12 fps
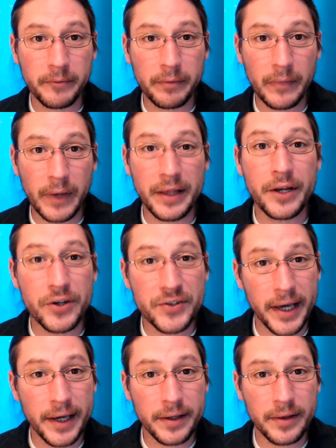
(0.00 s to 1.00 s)
and then you
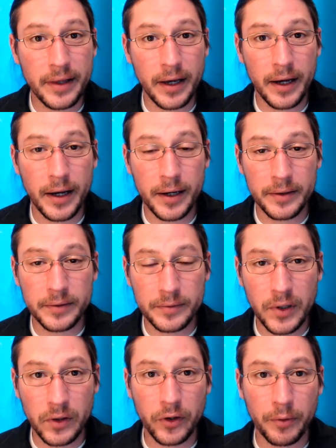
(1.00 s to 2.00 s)
take the
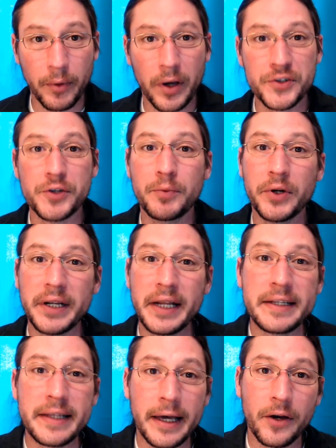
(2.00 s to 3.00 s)
litter box, you put it
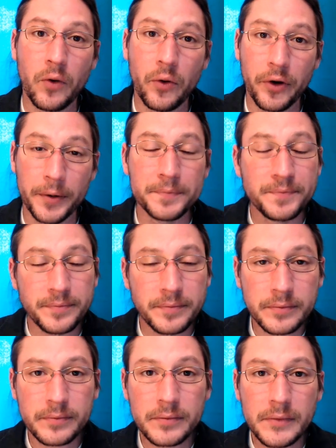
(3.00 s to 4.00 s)
into that corner,
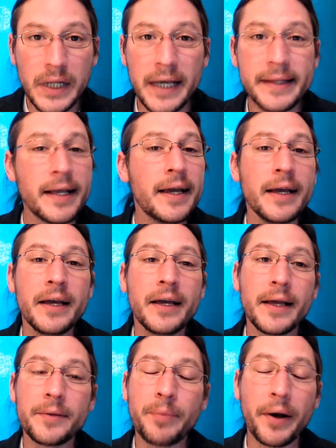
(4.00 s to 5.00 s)
and
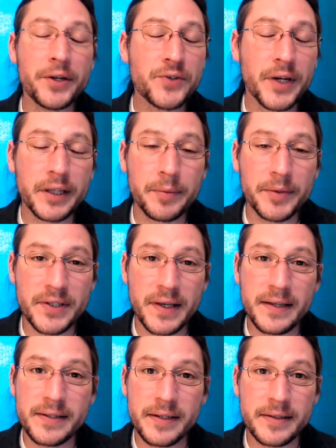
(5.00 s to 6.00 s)
potty training them is the
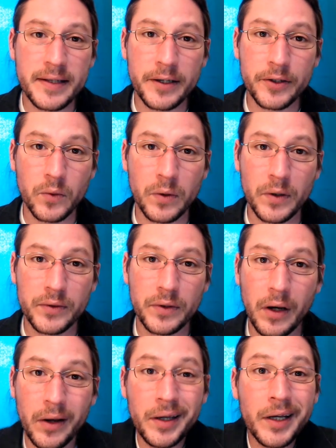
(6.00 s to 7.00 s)
easiest thing in the world.
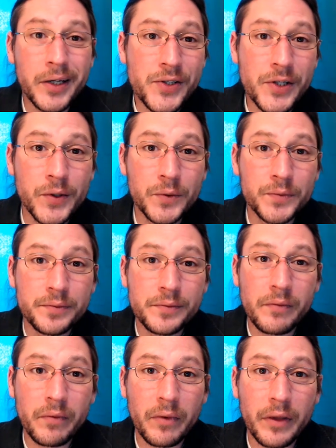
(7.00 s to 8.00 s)
All you get to do
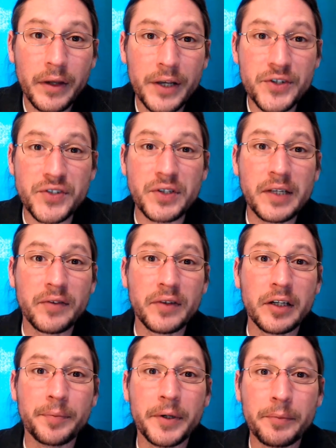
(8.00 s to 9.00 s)
is just leave a
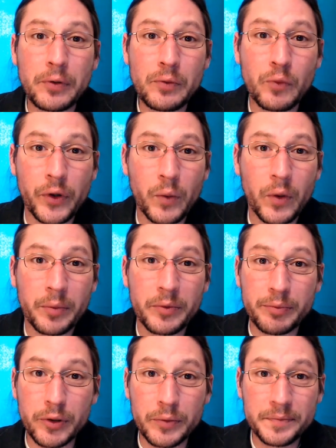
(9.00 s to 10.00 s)
little bit of poop where you want them to poop.